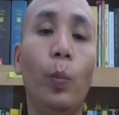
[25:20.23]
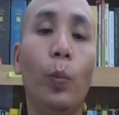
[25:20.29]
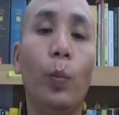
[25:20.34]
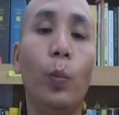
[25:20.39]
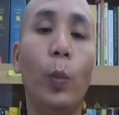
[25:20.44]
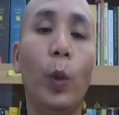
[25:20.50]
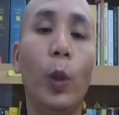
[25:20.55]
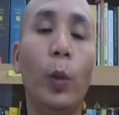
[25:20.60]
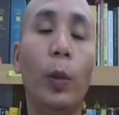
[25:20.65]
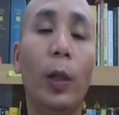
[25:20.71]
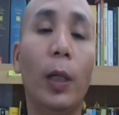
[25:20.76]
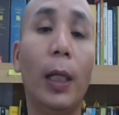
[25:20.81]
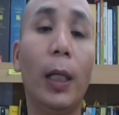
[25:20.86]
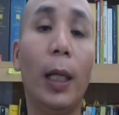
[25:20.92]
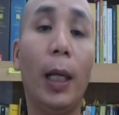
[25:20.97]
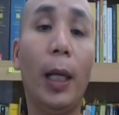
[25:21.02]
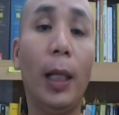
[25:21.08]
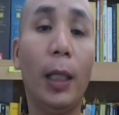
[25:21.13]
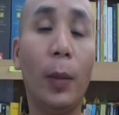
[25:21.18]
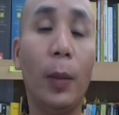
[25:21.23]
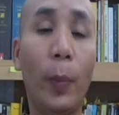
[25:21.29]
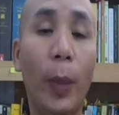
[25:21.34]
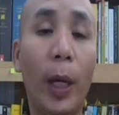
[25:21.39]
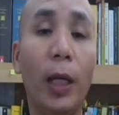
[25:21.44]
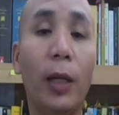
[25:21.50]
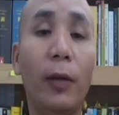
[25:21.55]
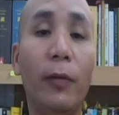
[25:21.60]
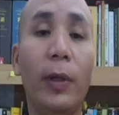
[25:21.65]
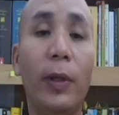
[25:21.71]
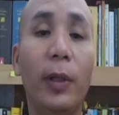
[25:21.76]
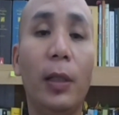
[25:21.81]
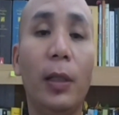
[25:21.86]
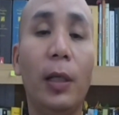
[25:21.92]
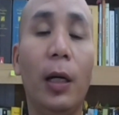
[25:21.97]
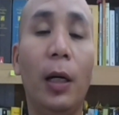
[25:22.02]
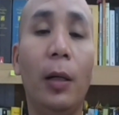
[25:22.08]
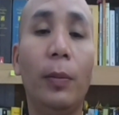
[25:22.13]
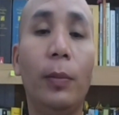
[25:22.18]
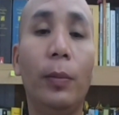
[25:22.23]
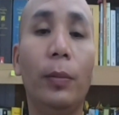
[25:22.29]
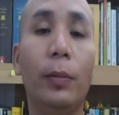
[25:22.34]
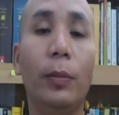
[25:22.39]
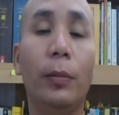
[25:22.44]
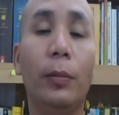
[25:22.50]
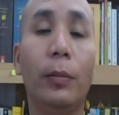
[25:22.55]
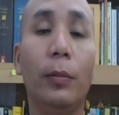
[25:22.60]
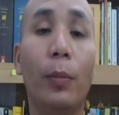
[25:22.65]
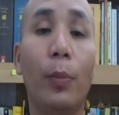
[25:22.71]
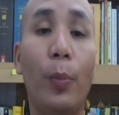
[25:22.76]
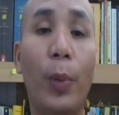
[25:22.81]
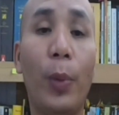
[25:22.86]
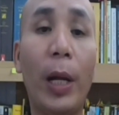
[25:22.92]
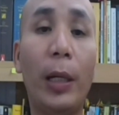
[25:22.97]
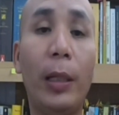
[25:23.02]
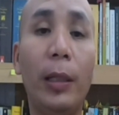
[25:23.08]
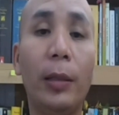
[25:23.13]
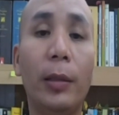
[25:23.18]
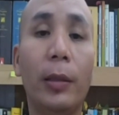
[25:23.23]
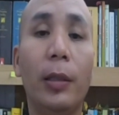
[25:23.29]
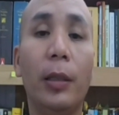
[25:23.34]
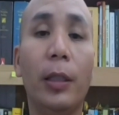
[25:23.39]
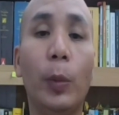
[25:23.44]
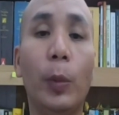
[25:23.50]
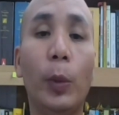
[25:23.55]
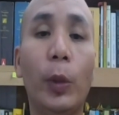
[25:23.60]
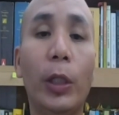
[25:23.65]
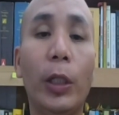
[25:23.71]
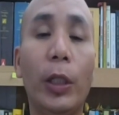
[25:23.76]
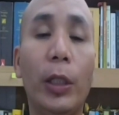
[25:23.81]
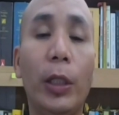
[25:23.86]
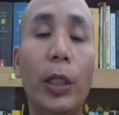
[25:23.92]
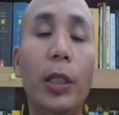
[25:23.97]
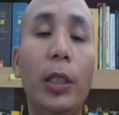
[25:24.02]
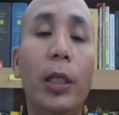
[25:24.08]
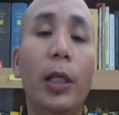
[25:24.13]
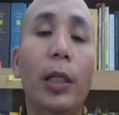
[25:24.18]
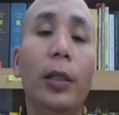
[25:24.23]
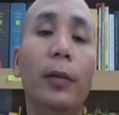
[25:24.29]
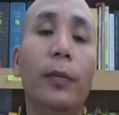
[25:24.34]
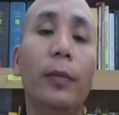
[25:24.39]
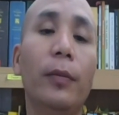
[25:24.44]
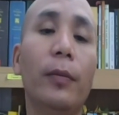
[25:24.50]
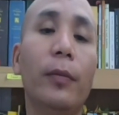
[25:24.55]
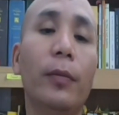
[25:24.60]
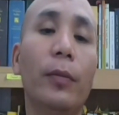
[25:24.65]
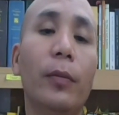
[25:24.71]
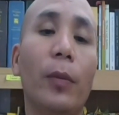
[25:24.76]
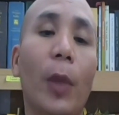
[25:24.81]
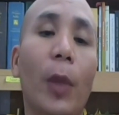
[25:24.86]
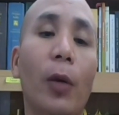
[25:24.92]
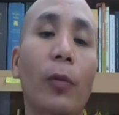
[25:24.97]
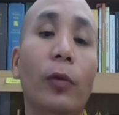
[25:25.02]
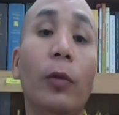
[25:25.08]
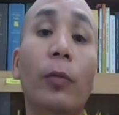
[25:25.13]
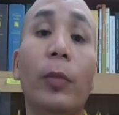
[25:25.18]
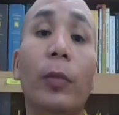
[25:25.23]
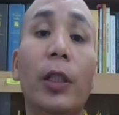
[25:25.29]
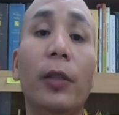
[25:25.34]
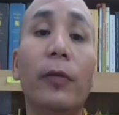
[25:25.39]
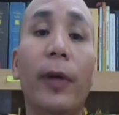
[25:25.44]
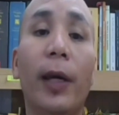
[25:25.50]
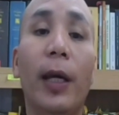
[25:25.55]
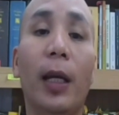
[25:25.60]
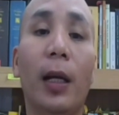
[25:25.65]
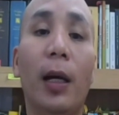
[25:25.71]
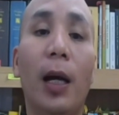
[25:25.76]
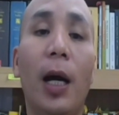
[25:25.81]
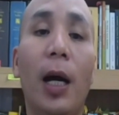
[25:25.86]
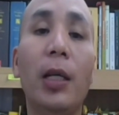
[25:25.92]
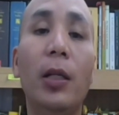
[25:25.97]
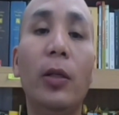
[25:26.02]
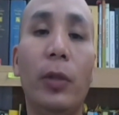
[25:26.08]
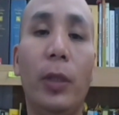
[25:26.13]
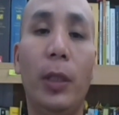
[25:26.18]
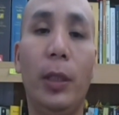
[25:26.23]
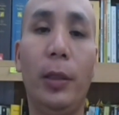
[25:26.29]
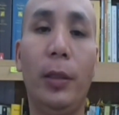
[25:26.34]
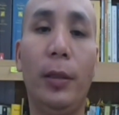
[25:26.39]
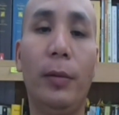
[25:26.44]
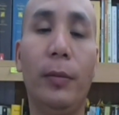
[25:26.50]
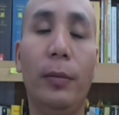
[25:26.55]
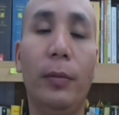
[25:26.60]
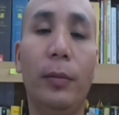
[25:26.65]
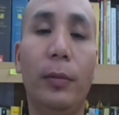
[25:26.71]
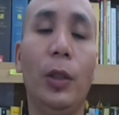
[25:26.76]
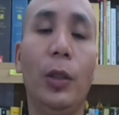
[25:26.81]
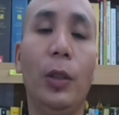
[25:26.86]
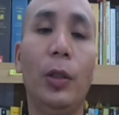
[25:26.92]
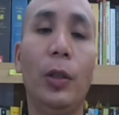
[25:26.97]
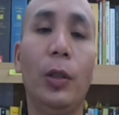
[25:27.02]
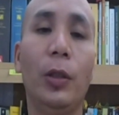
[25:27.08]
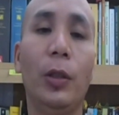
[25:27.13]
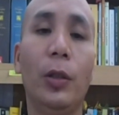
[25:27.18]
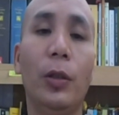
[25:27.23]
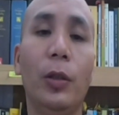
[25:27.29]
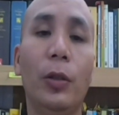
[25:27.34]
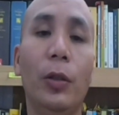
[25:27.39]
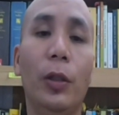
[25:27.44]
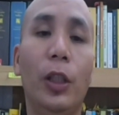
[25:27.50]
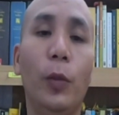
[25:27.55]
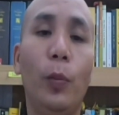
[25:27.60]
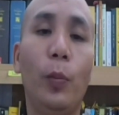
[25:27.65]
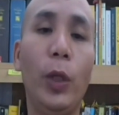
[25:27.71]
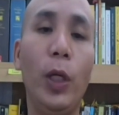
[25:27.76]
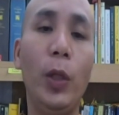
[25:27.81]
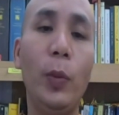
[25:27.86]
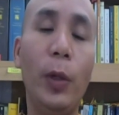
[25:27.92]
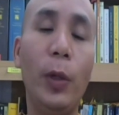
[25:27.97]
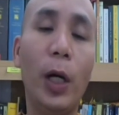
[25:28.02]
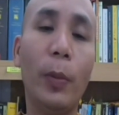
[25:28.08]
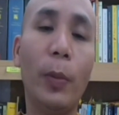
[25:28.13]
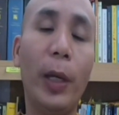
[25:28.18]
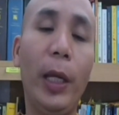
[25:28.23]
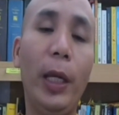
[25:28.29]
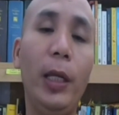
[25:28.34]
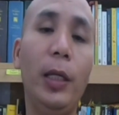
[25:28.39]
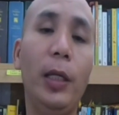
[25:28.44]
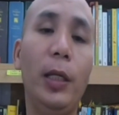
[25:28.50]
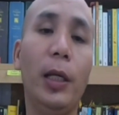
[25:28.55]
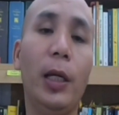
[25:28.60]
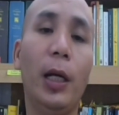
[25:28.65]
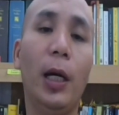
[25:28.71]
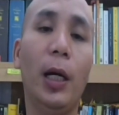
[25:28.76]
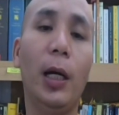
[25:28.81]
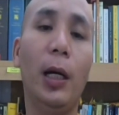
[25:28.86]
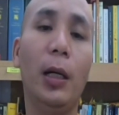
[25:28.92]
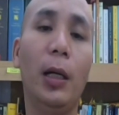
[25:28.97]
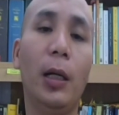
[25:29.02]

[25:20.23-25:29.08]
People can get the benefit of practicing the Buddha teaching from different countries. So the people of India,